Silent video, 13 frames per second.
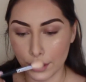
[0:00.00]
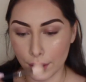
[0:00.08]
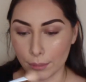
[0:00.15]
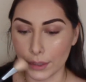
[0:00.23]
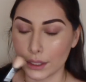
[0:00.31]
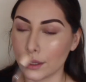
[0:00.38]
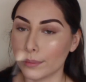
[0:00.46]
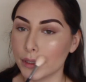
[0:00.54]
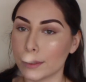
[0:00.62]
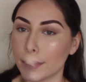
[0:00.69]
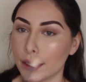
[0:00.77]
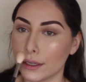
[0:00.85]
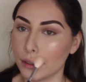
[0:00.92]
And my
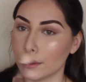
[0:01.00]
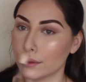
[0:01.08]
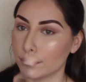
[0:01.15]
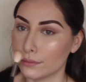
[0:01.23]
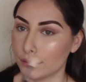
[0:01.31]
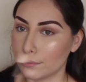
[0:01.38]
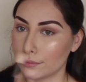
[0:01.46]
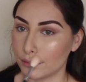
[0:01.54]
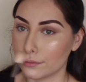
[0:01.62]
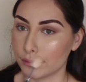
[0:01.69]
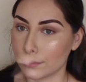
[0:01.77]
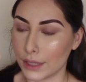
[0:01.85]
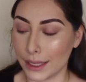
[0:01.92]
Cupid's bow.
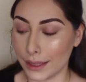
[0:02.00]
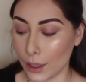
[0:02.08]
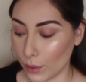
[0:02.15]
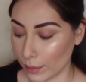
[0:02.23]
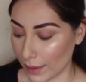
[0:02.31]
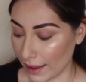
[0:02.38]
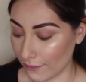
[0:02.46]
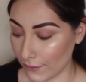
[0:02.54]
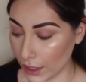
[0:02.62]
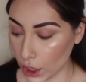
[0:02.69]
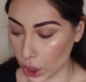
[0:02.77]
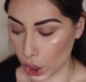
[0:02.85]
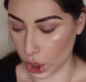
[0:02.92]
And then with my
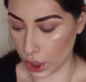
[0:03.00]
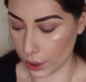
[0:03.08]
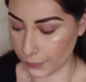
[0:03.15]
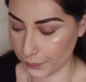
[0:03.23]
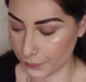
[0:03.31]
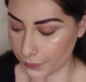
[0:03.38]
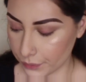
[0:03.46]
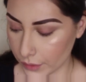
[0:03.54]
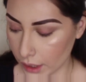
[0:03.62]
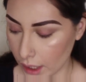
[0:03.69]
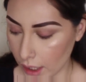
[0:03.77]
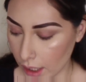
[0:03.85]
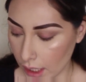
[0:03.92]
finger,
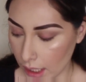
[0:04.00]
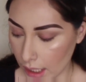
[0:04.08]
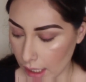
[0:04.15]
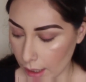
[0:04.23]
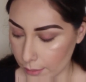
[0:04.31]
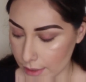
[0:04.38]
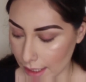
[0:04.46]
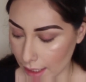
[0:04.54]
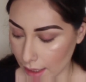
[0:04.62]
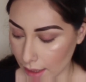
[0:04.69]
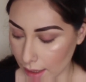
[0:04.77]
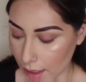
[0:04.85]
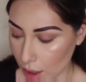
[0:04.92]
I'm gonna take a
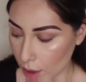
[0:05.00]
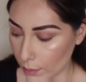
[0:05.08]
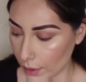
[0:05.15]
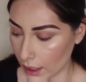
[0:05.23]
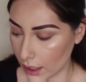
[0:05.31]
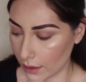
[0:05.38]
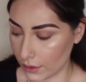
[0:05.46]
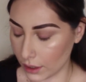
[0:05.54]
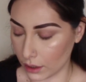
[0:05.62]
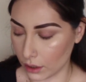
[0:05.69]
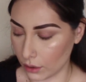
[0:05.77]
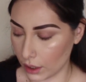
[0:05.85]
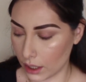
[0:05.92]
little bit of the
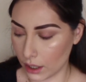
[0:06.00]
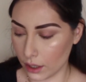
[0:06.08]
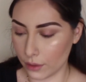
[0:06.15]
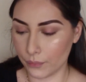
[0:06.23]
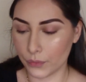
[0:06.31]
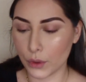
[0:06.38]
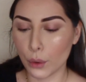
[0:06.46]
Glow Getter